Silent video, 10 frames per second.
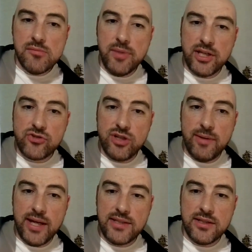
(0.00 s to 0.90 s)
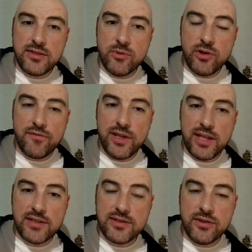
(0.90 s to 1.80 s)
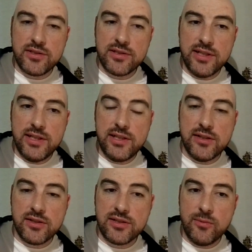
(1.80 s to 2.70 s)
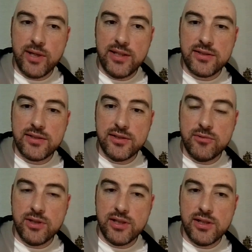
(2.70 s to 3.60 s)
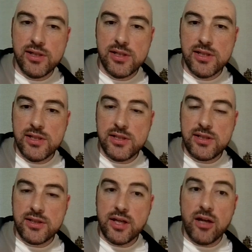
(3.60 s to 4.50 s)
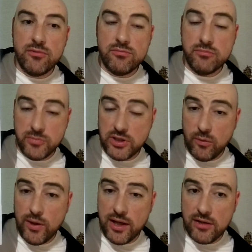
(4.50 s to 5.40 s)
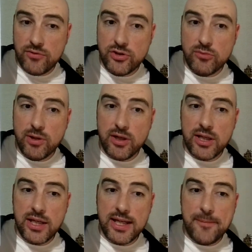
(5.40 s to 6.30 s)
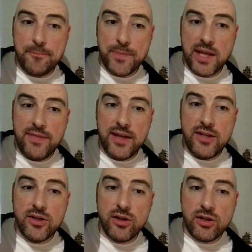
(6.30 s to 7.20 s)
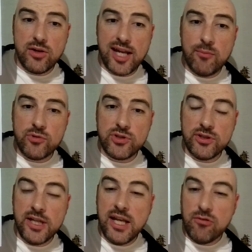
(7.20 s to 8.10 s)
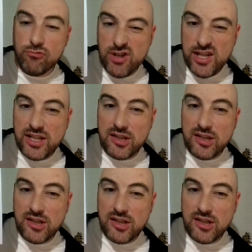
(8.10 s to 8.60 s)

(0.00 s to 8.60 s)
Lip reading: Mixed Dream at 18-1. I think that's nicely weighted to go go well over Newmarket again. And then 9 o'clock Hamilton, really